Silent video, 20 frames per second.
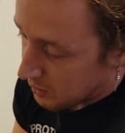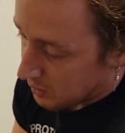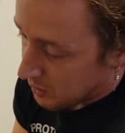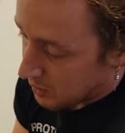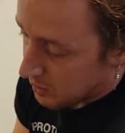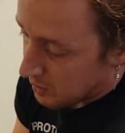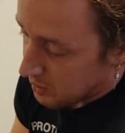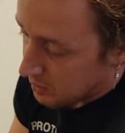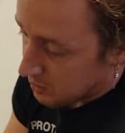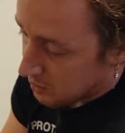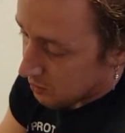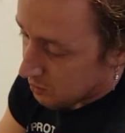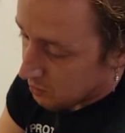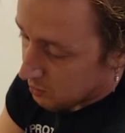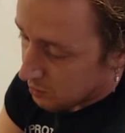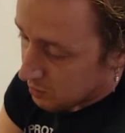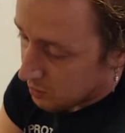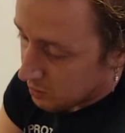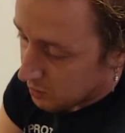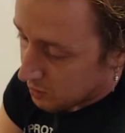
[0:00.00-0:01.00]

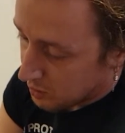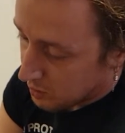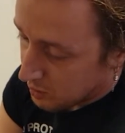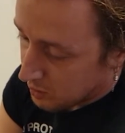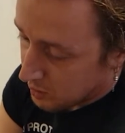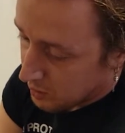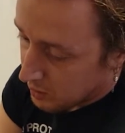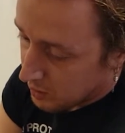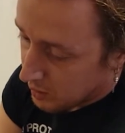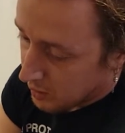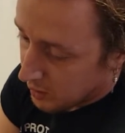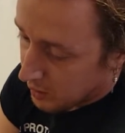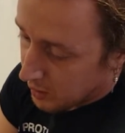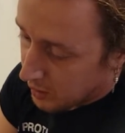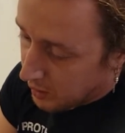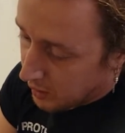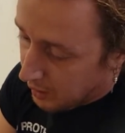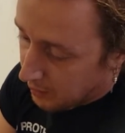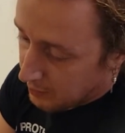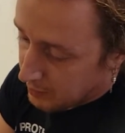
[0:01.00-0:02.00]
Keystone,
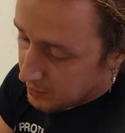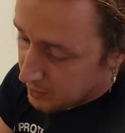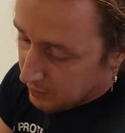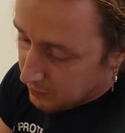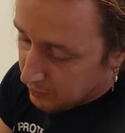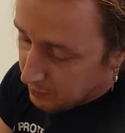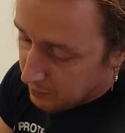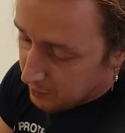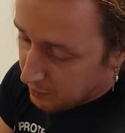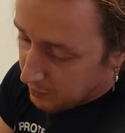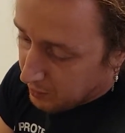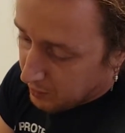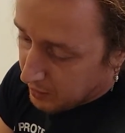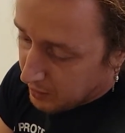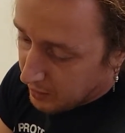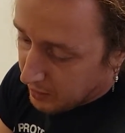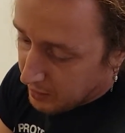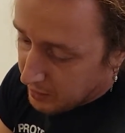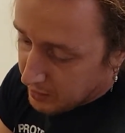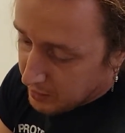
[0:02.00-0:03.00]
I would say from the early
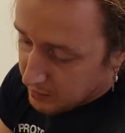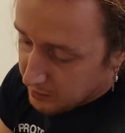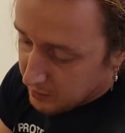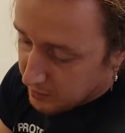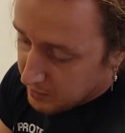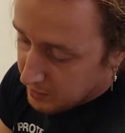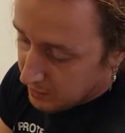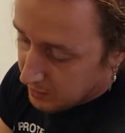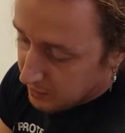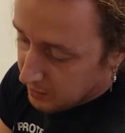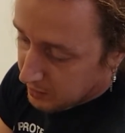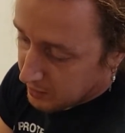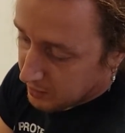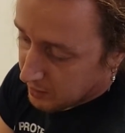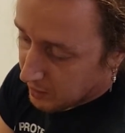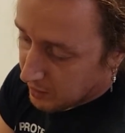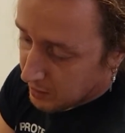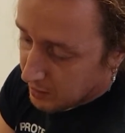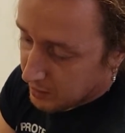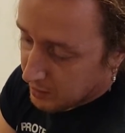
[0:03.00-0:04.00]
90s, based on the
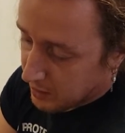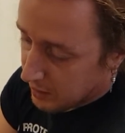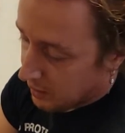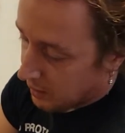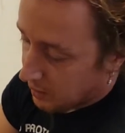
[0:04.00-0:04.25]
design.